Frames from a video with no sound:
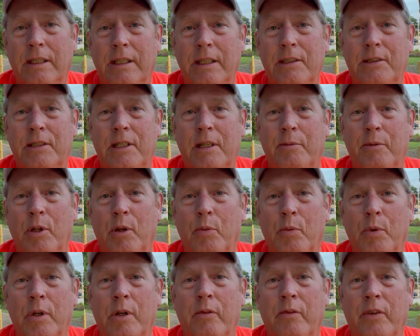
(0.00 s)
it's something that
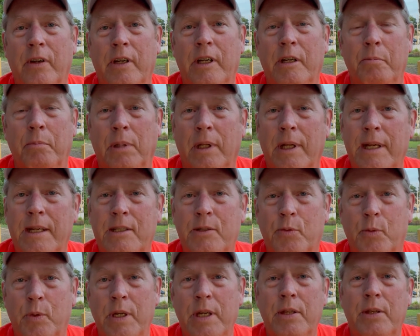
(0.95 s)
we're very
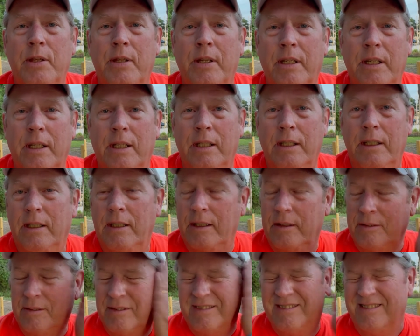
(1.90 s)
blessed with.
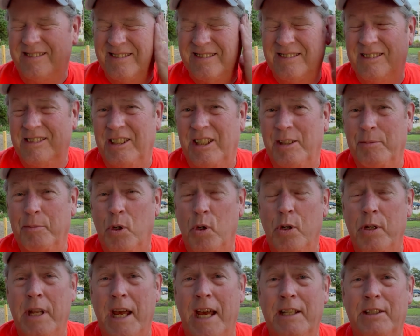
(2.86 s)

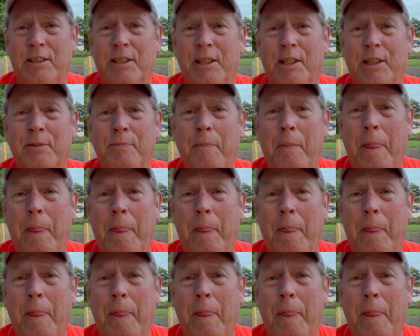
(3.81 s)
More than that's here.